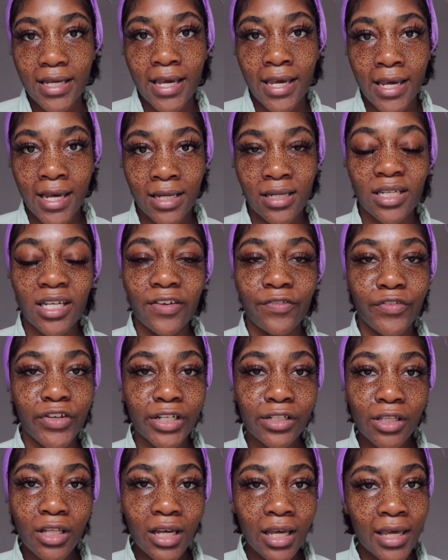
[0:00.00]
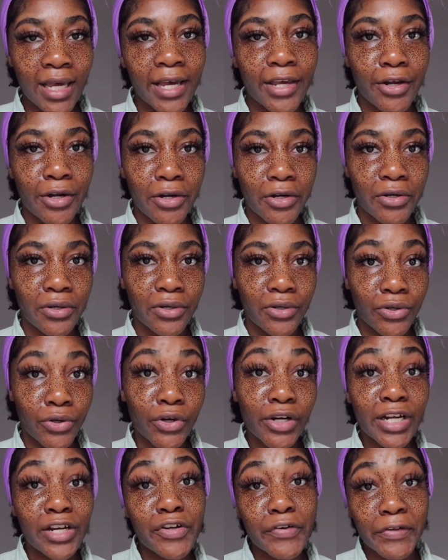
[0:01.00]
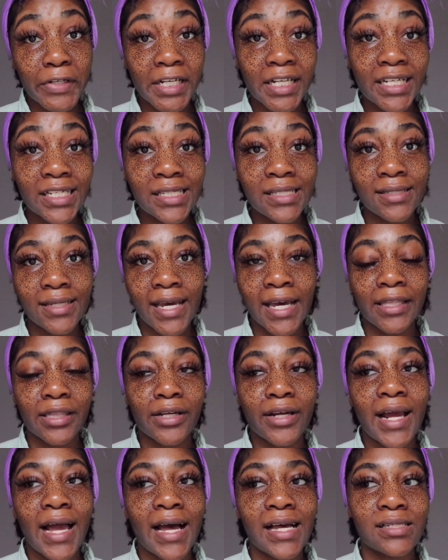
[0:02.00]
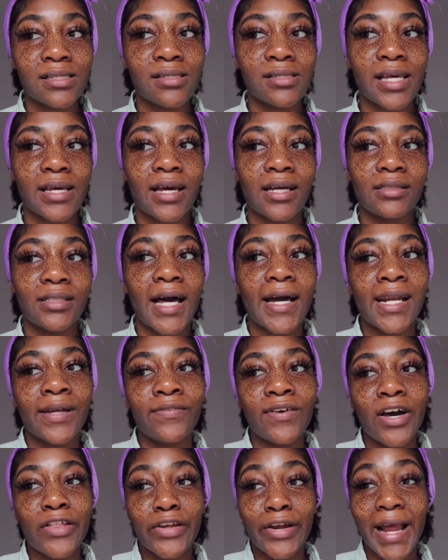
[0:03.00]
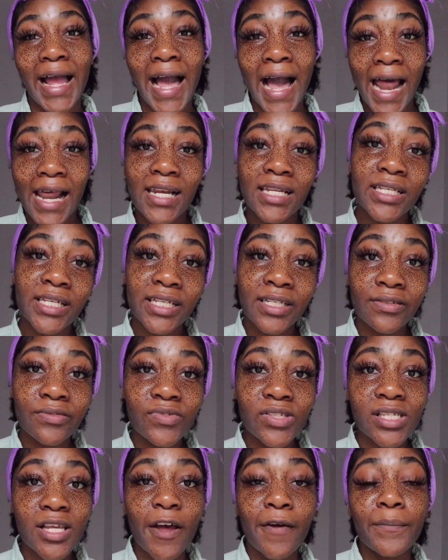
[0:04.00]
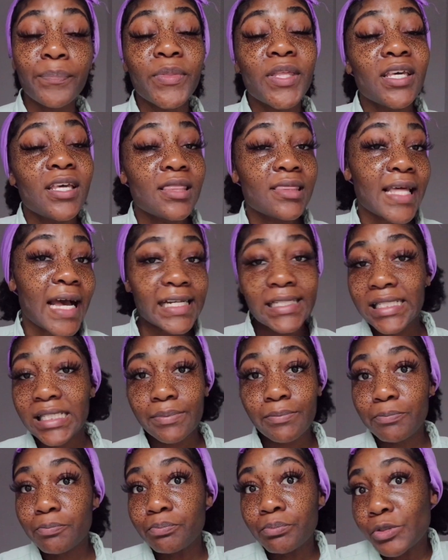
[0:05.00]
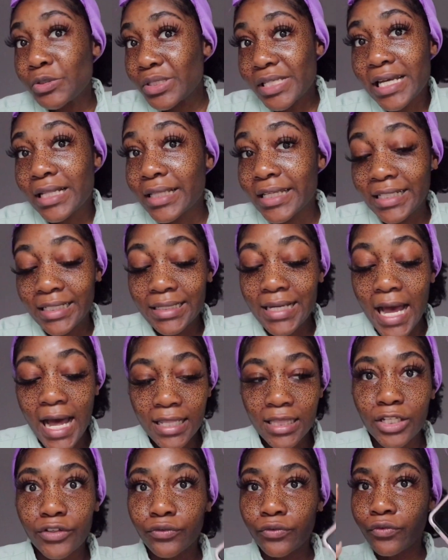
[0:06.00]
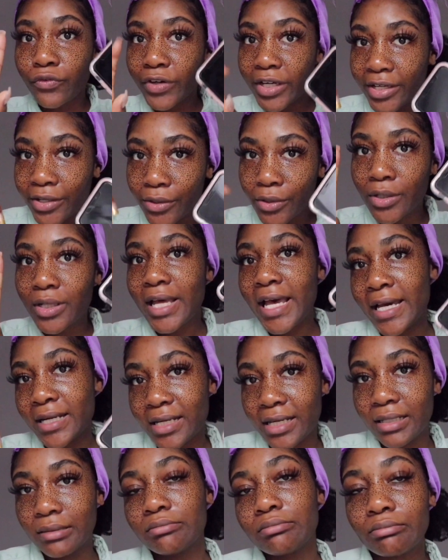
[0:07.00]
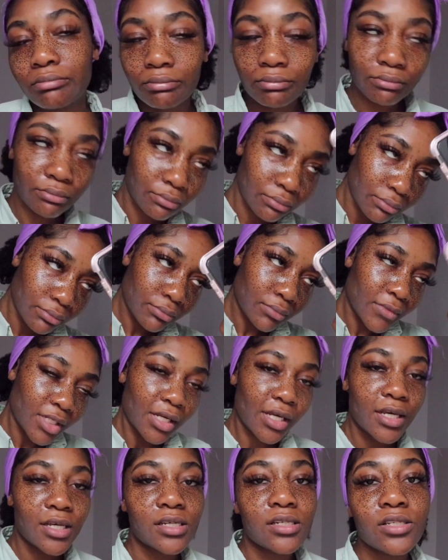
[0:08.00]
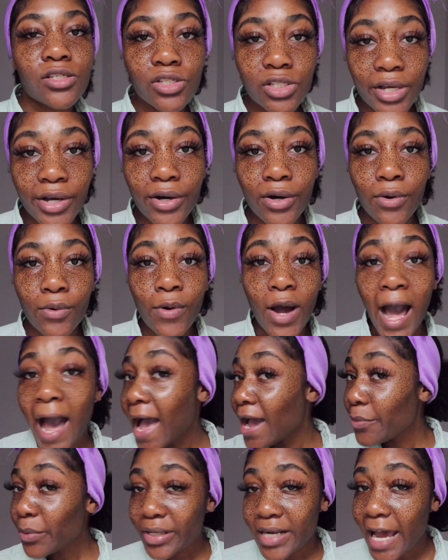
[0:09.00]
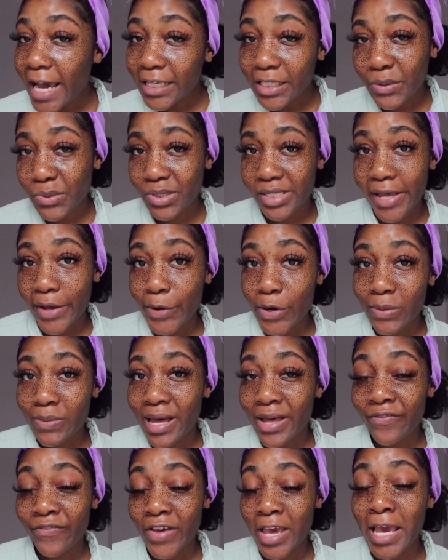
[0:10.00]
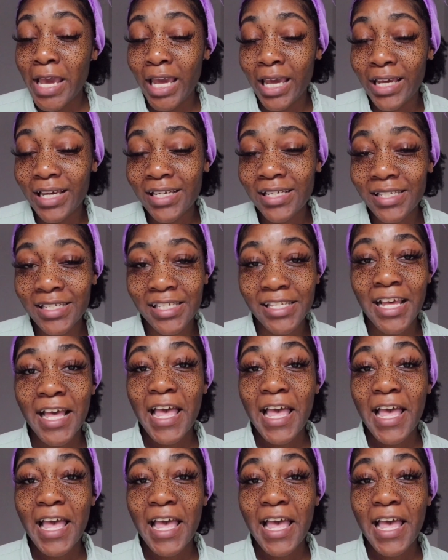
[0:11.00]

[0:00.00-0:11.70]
and if you're looking at your ingredients and there has like a lot of other additives, that's most likely not the real henna. So I would not use that on my face